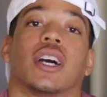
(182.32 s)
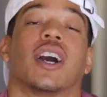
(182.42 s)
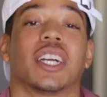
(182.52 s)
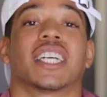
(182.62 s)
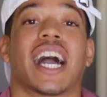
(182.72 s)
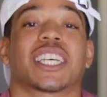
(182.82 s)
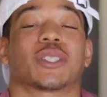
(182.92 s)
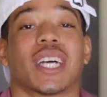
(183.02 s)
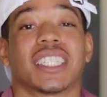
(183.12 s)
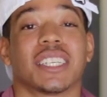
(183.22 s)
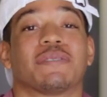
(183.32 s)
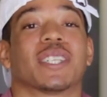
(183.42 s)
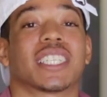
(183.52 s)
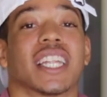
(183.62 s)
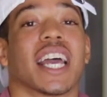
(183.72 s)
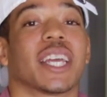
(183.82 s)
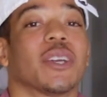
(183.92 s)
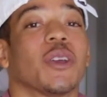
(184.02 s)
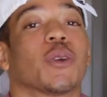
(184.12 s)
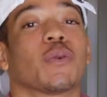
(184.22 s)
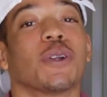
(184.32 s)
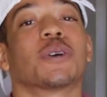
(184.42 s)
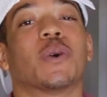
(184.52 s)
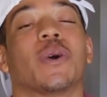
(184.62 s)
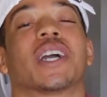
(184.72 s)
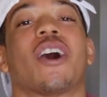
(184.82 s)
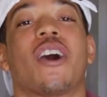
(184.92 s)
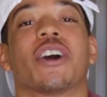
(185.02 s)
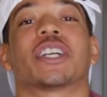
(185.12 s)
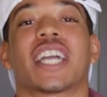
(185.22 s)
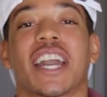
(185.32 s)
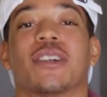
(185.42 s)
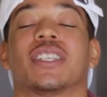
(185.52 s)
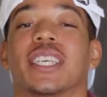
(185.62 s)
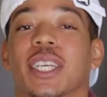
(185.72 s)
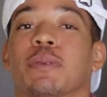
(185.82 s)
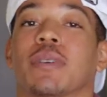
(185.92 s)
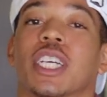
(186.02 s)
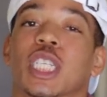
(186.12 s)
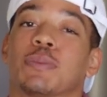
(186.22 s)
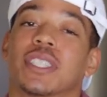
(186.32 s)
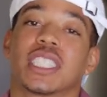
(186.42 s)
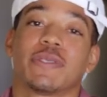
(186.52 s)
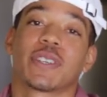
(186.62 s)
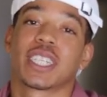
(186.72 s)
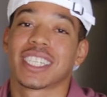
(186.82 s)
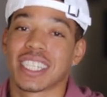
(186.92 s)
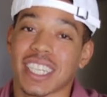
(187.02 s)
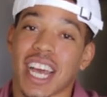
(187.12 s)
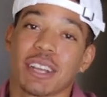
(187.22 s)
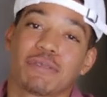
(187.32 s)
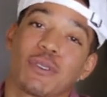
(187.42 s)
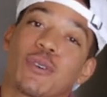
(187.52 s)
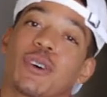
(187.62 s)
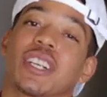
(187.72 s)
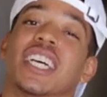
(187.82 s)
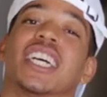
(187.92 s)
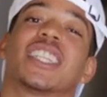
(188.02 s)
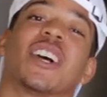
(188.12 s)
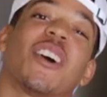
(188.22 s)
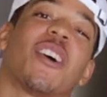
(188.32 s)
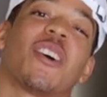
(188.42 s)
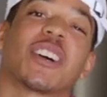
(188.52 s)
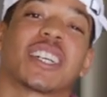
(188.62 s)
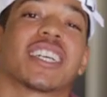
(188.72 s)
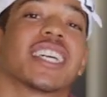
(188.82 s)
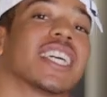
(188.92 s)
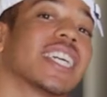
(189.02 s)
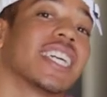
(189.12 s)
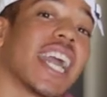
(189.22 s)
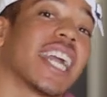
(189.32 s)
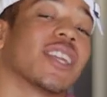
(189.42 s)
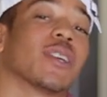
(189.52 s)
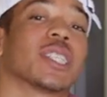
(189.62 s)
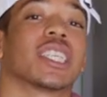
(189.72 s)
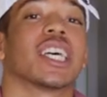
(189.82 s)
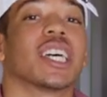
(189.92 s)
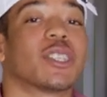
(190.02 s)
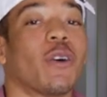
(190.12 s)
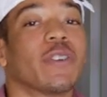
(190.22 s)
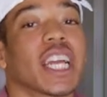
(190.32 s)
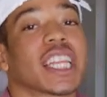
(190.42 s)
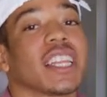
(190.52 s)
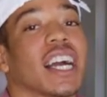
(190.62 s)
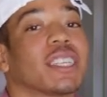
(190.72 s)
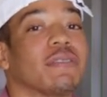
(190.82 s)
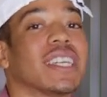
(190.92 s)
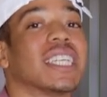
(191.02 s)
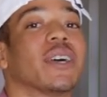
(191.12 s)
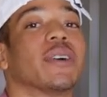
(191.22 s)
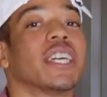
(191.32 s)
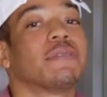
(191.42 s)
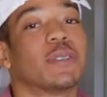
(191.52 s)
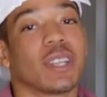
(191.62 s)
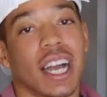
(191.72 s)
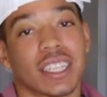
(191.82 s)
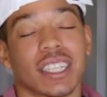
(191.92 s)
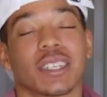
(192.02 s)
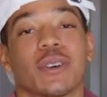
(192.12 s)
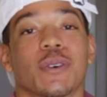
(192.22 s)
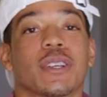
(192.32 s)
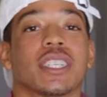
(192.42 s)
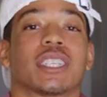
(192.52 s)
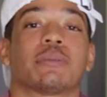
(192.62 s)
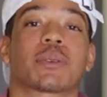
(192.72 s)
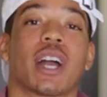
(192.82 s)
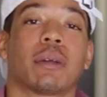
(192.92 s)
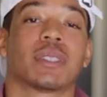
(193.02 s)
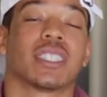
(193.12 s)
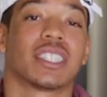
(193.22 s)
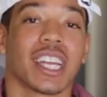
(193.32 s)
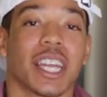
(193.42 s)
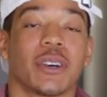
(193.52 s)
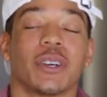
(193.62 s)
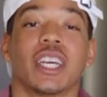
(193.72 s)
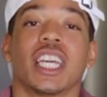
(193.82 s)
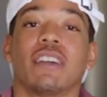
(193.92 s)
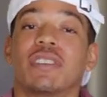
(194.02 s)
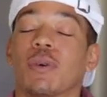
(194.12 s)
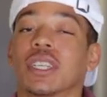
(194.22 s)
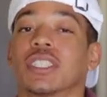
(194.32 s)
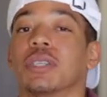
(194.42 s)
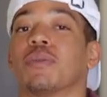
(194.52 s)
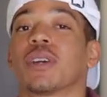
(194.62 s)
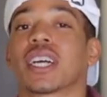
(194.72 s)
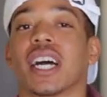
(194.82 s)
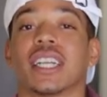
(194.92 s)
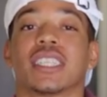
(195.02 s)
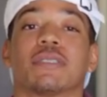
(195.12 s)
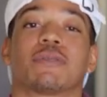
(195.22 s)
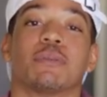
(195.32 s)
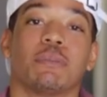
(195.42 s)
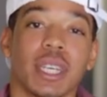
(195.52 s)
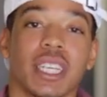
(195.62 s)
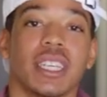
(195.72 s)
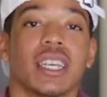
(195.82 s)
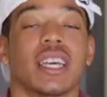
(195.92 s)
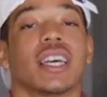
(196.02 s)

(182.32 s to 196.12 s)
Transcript: Alright guys, so that's it for today. Real quick hard gainer tip specifically designed for the hard gainers. Don't forget to like the video if you liked it of course and subscribe to the channel if you want to see more content from me.